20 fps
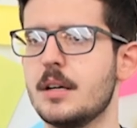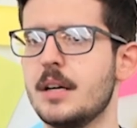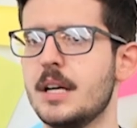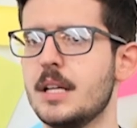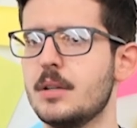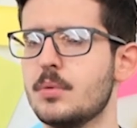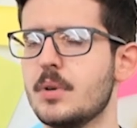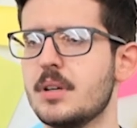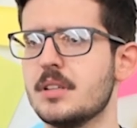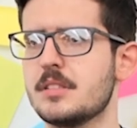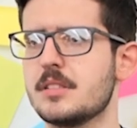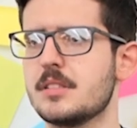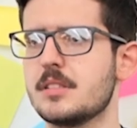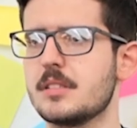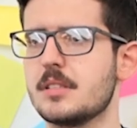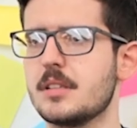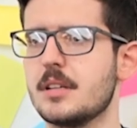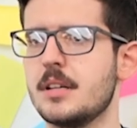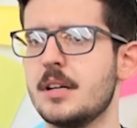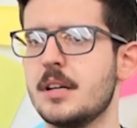Uh, it
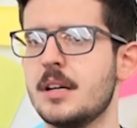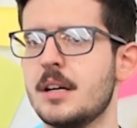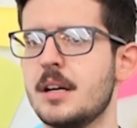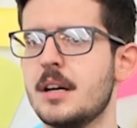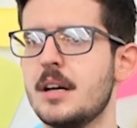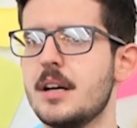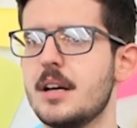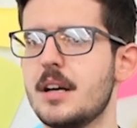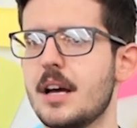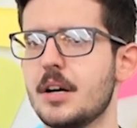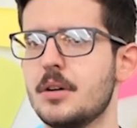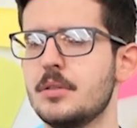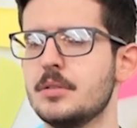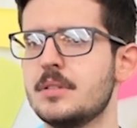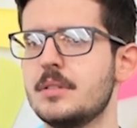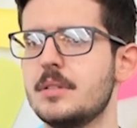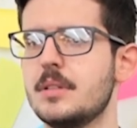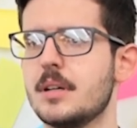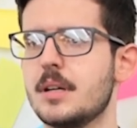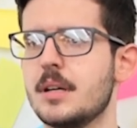was uh, a
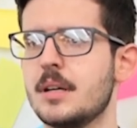good